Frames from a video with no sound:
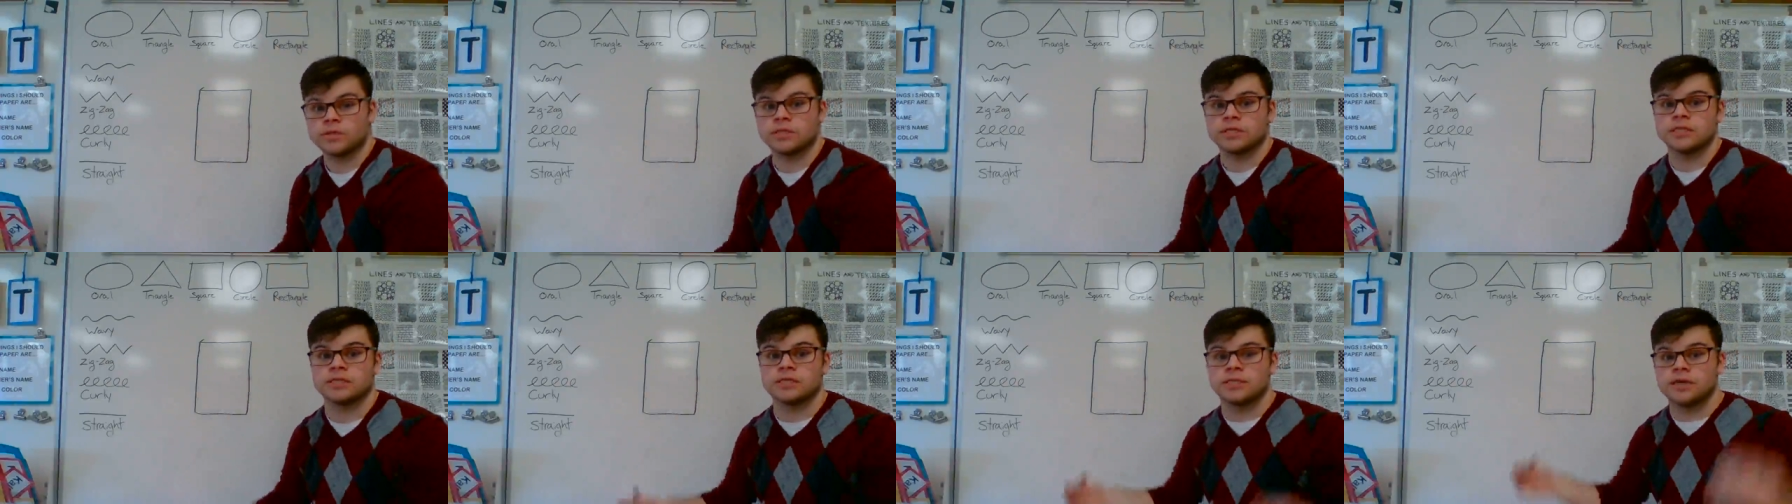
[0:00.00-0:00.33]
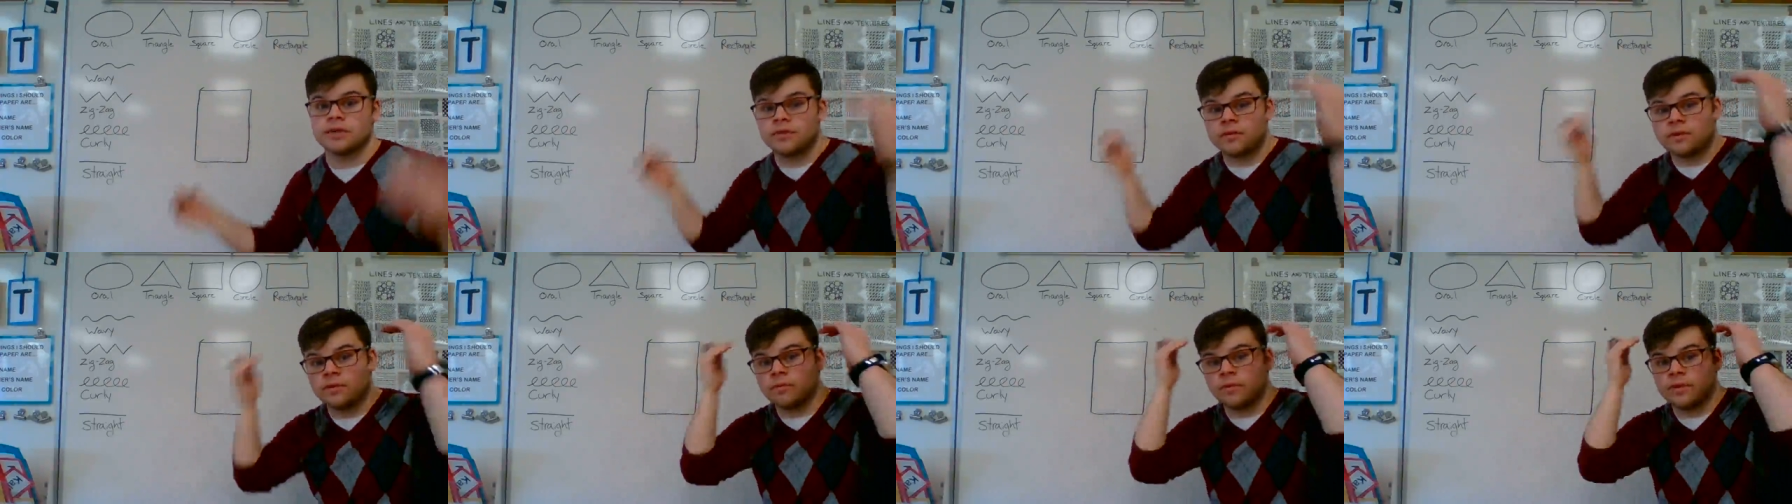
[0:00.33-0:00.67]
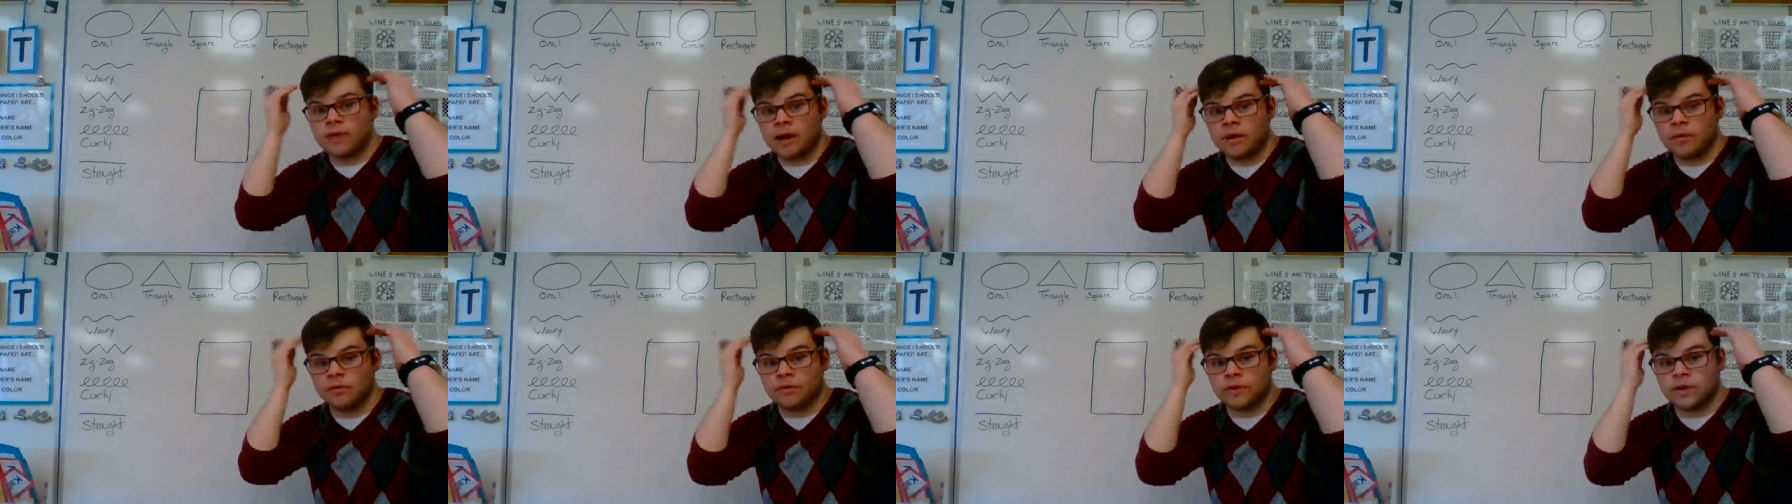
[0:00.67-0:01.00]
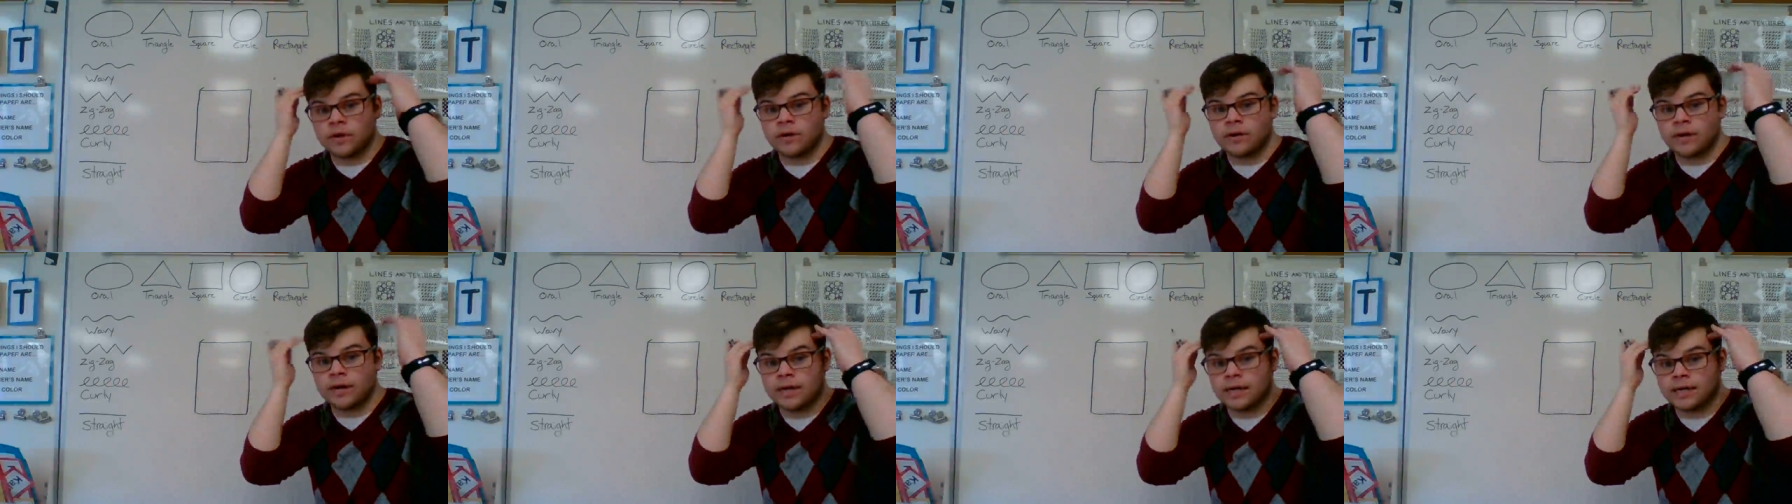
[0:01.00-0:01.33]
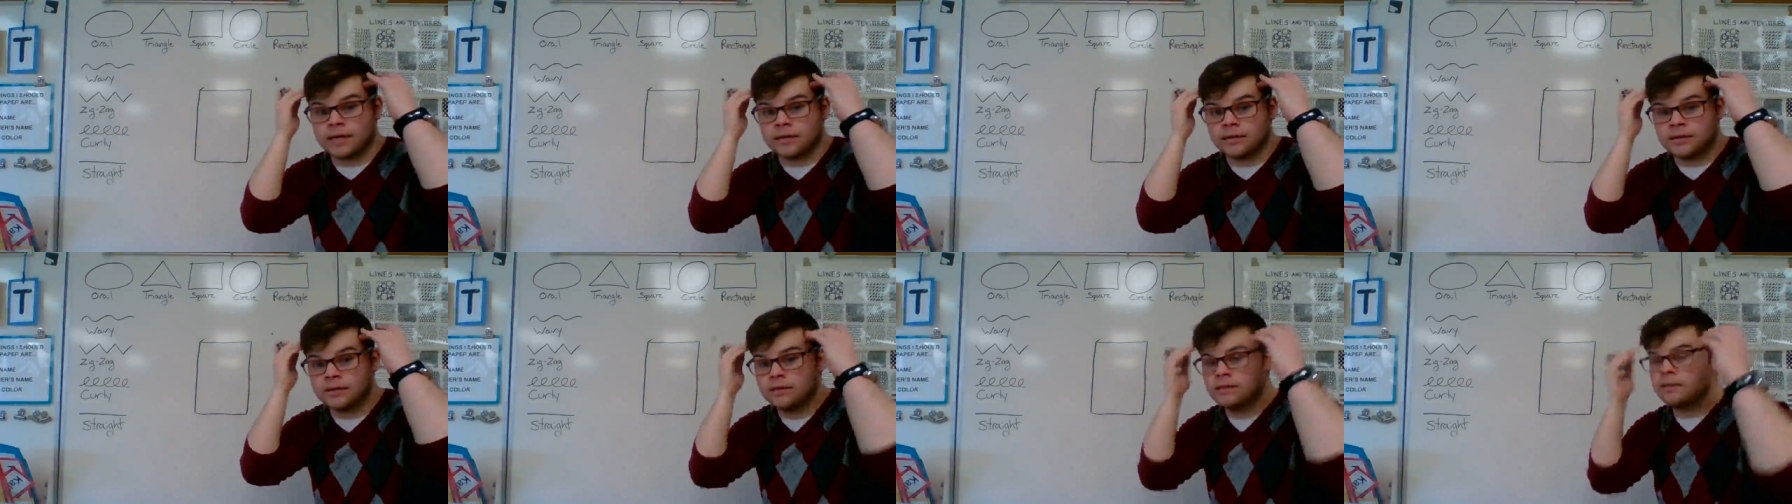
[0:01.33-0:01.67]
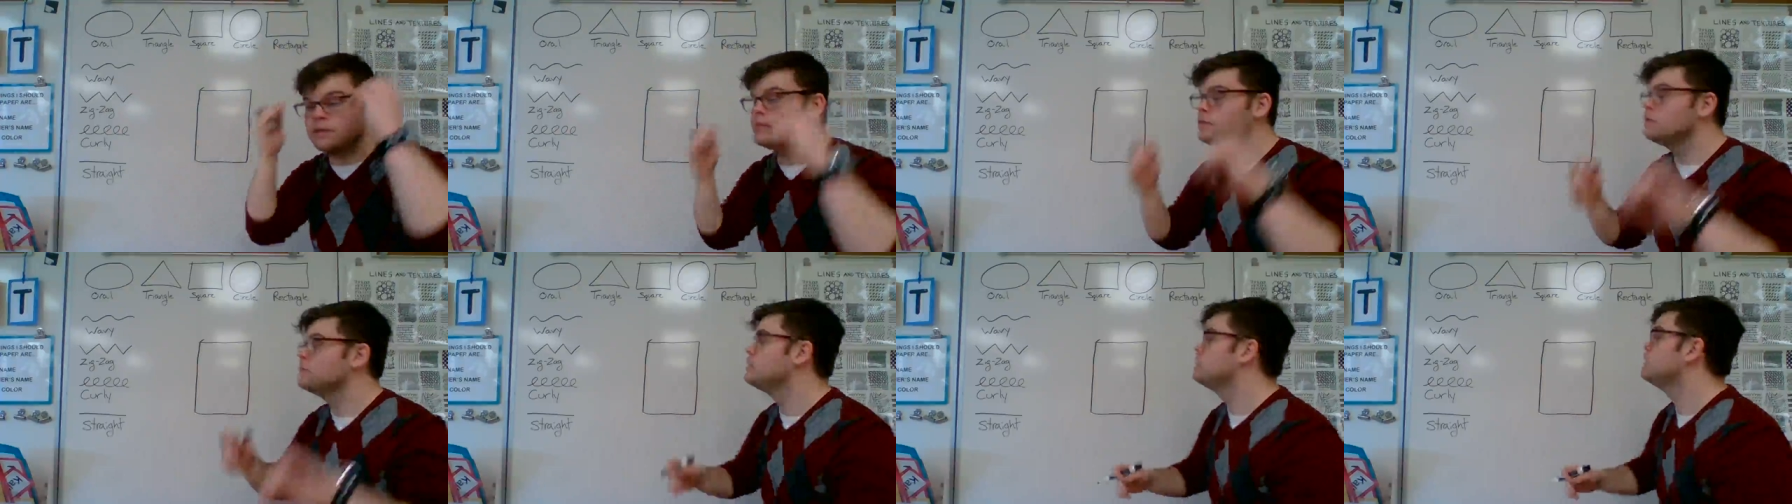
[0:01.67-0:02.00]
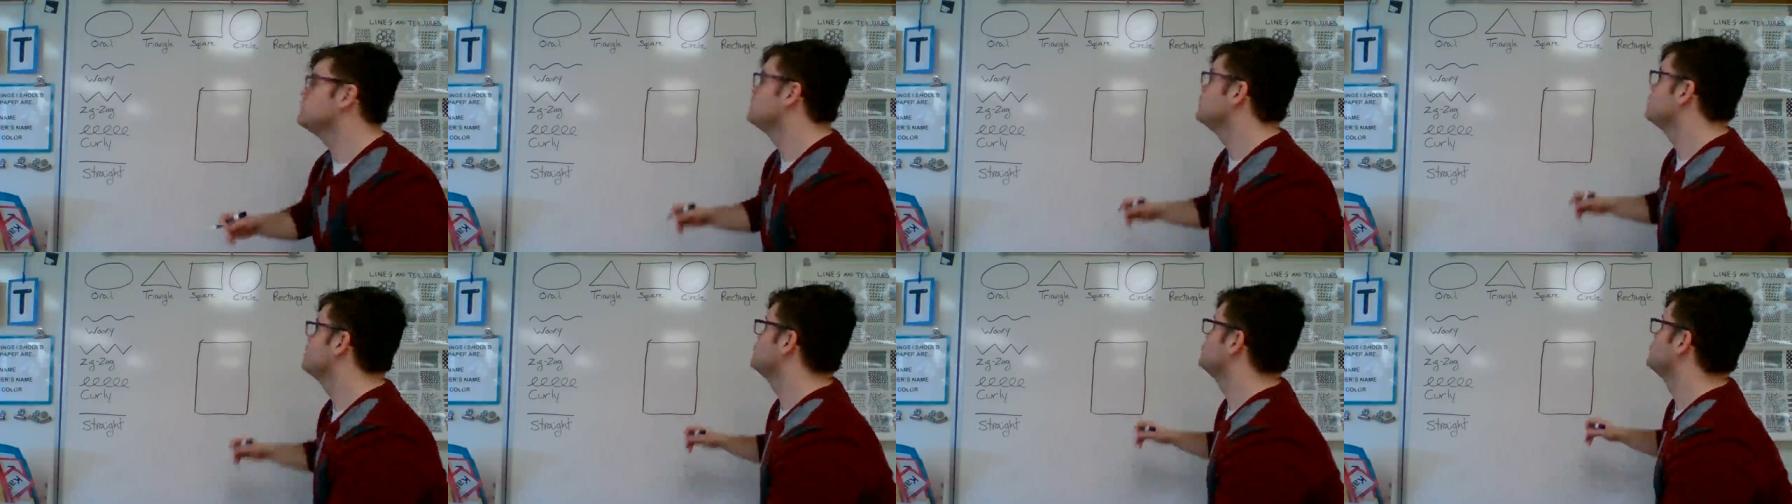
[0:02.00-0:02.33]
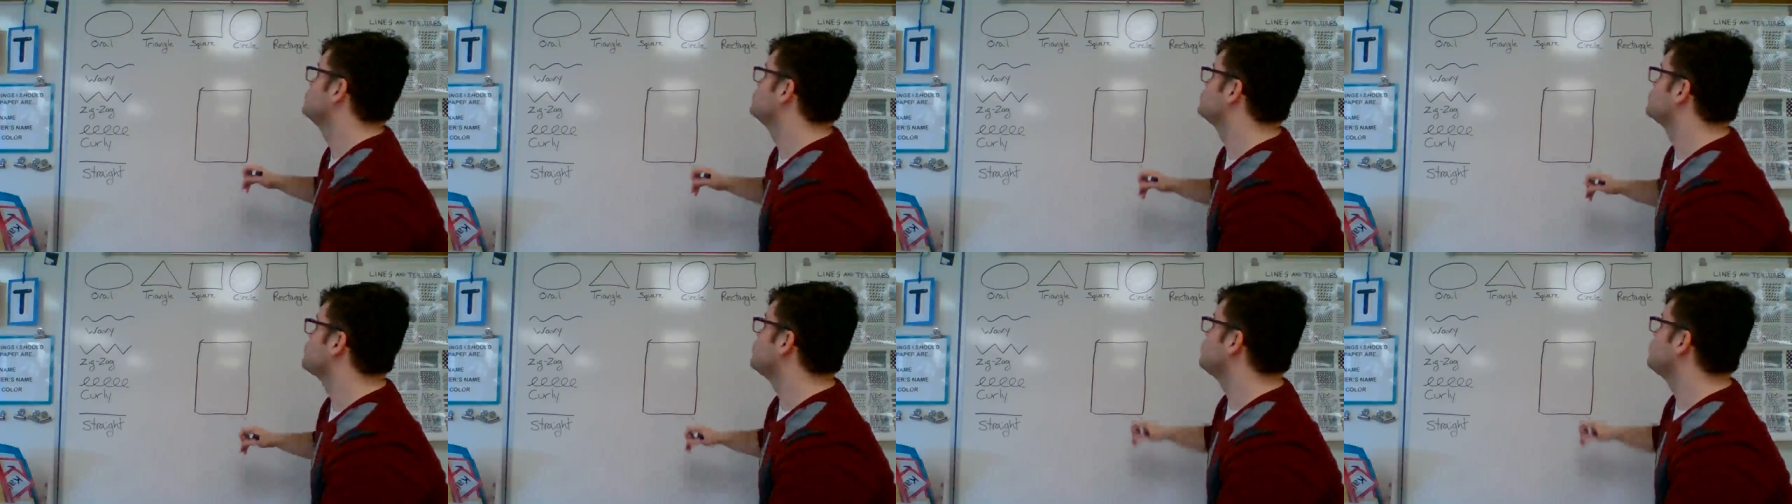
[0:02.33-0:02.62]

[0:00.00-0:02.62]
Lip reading: because a gingerbread person is nothing without their head.